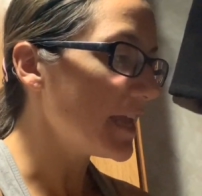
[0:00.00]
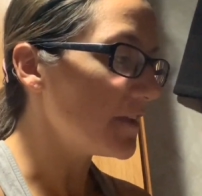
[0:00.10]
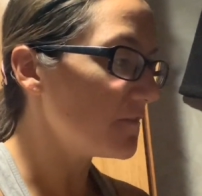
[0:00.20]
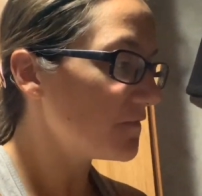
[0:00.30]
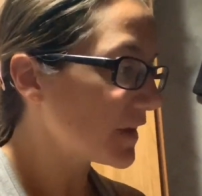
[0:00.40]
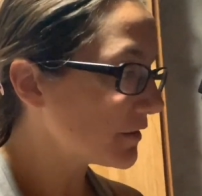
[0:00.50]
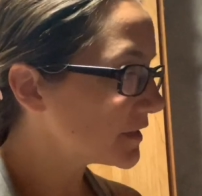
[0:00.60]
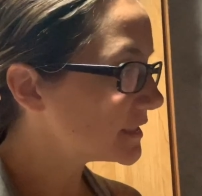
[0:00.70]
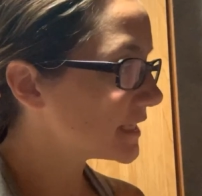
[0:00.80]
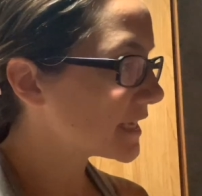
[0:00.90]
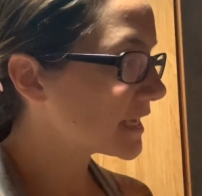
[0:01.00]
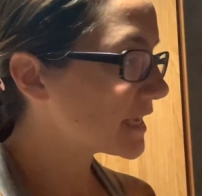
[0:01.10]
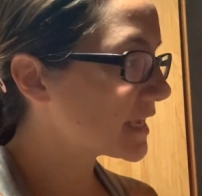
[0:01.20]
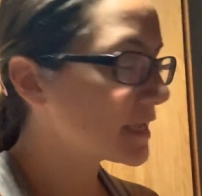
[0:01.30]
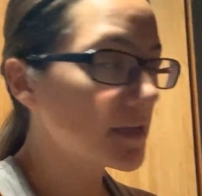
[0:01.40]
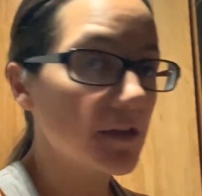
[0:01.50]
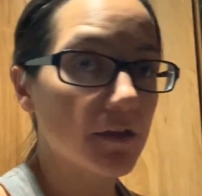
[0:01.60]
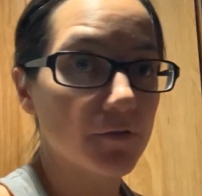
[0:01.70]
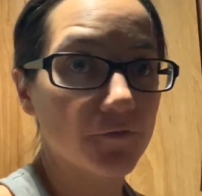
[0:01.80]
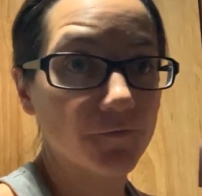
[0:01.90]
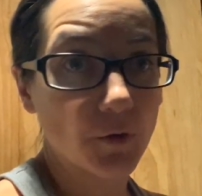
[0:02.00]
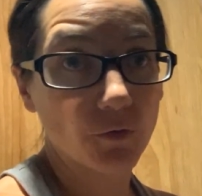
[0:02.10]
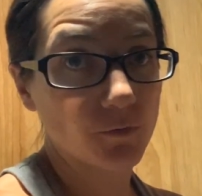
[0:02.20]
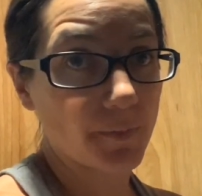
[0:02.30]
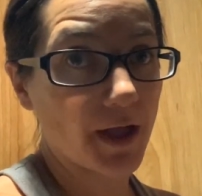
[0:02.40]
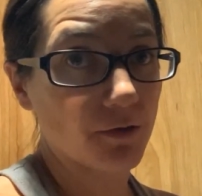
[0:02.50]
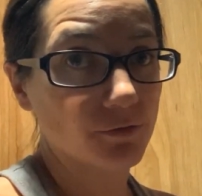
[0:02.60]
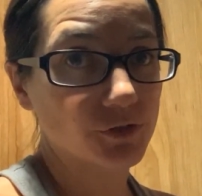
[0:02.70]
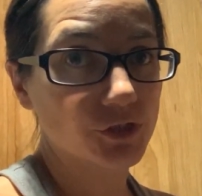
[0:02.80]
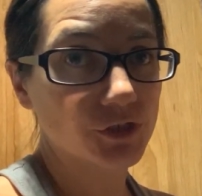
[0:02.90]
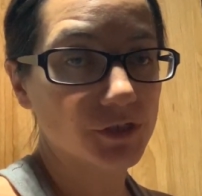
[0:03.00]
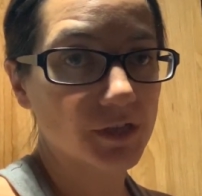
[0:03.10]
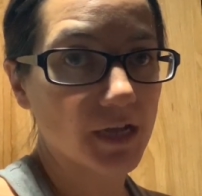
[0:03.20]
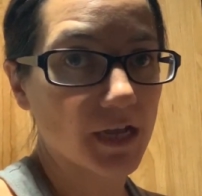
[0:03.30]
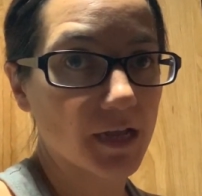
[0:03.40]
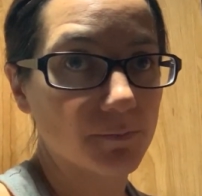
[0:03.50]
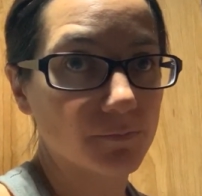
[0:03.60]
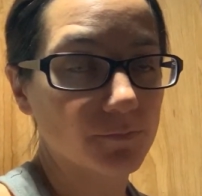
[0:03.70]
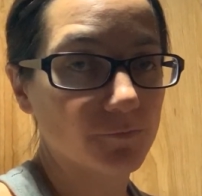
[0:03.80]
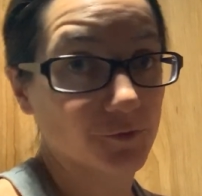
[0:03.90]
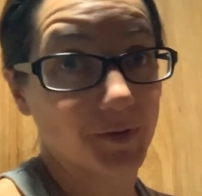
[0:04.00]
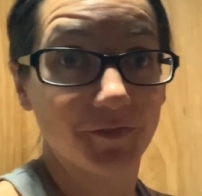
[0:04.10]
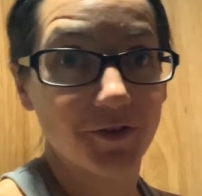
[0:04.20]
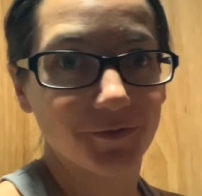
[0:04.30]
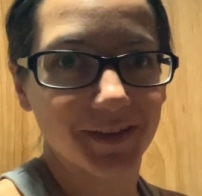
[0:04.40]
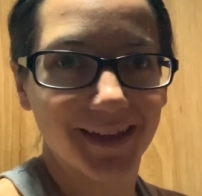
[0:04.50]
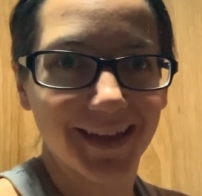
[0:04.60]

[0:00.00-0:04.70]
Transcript: a Faraday phone pouch um, for my phone.